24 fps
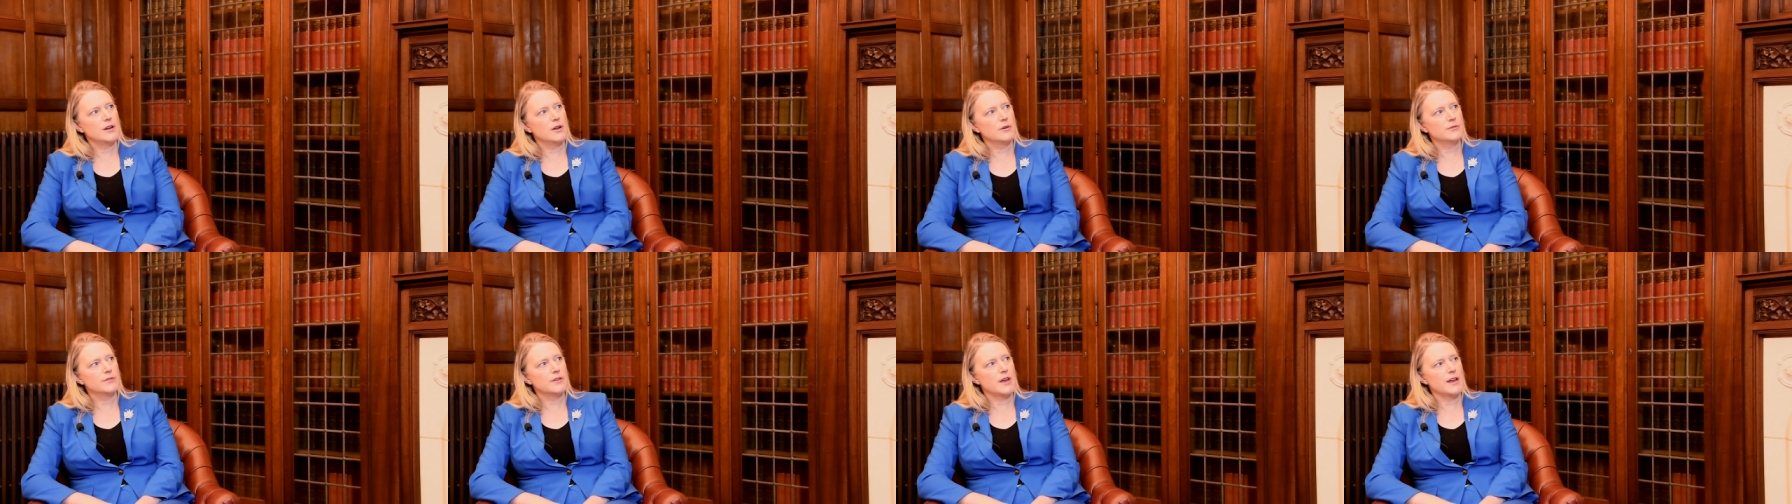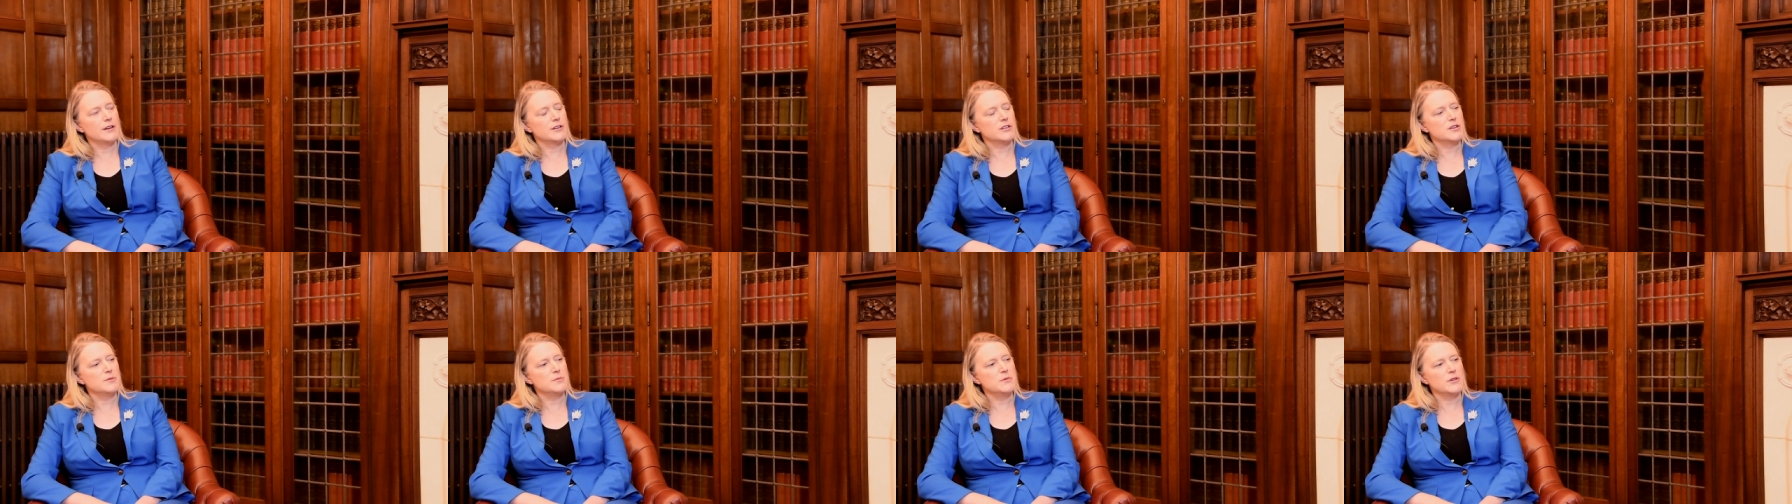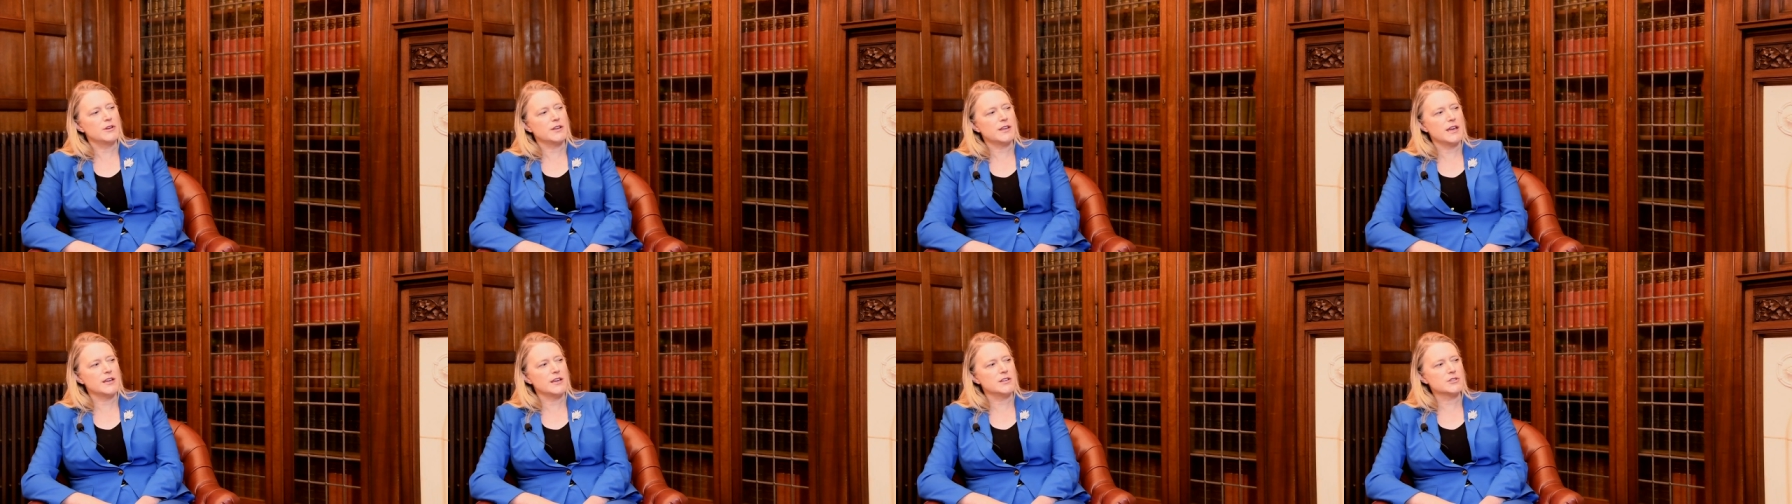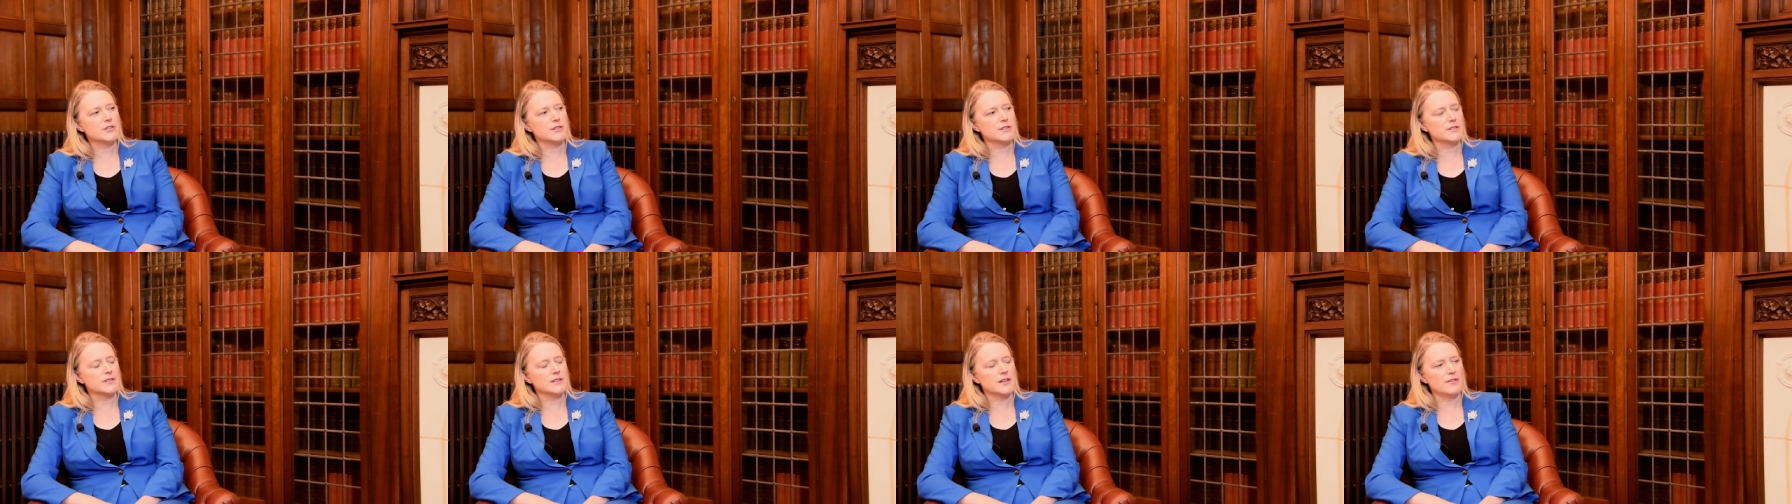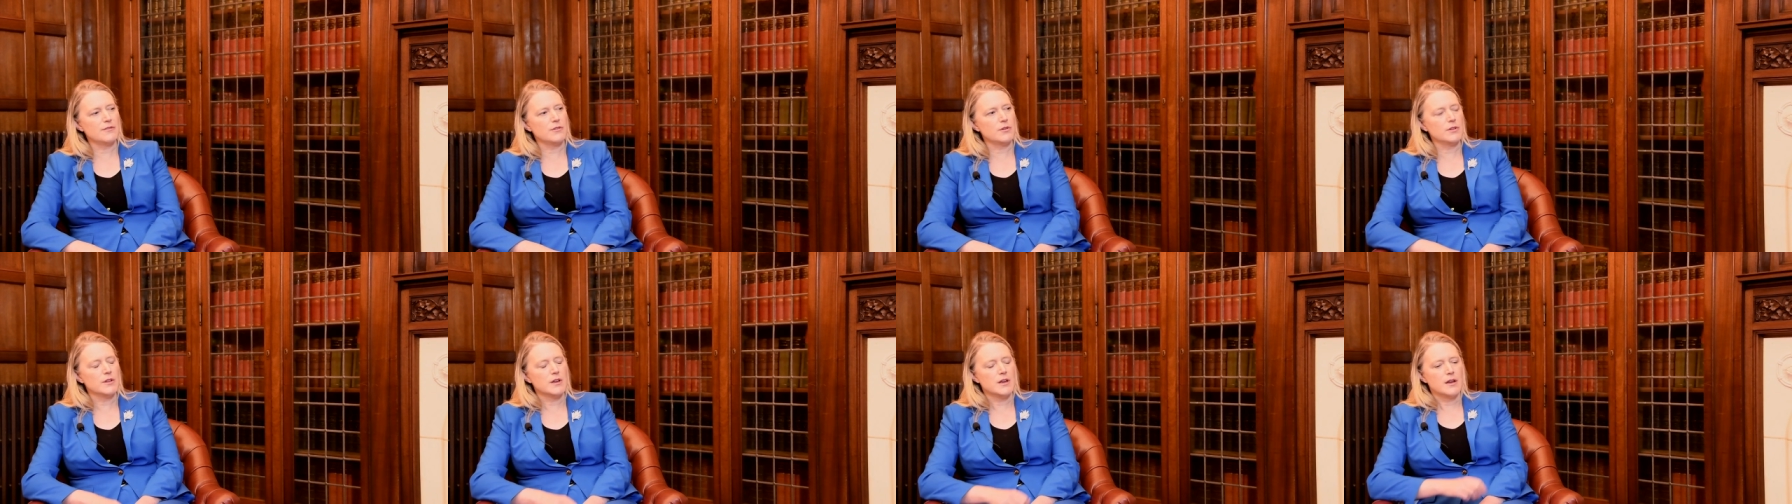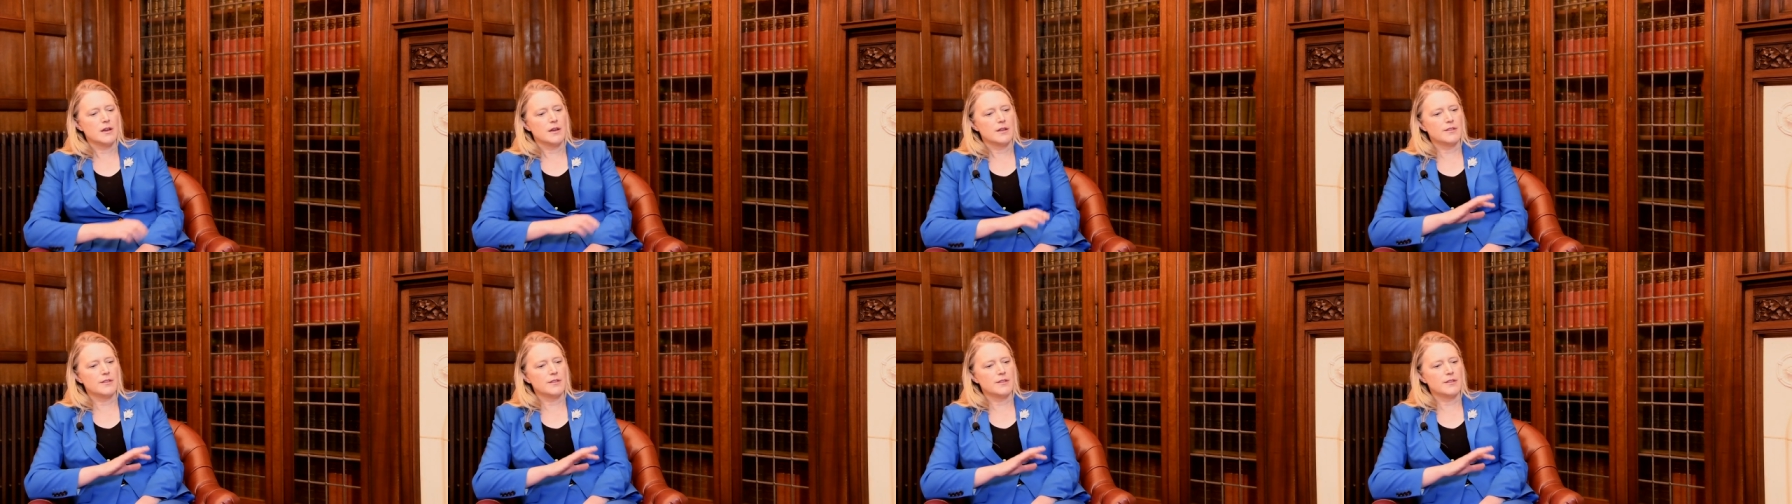know, and communications level.